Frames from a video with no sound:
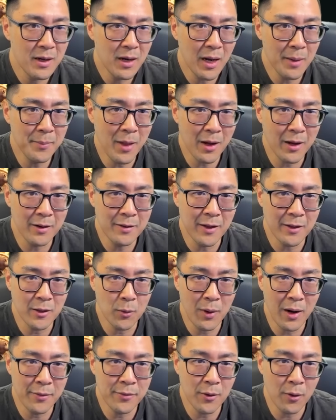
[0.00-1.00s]
I'm not going to take the
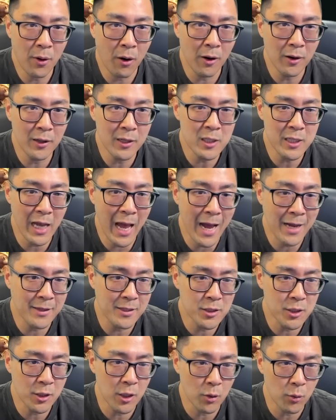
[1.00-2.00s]
Wrath though. Heartless Act
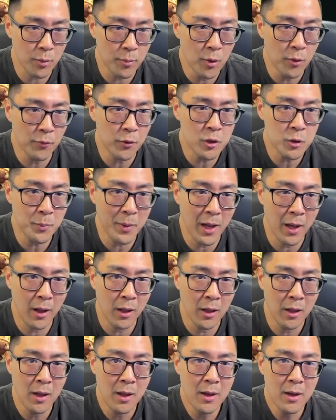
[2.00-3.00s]
is a good removal
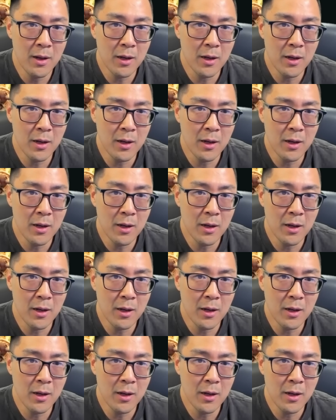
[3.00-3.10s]
spell.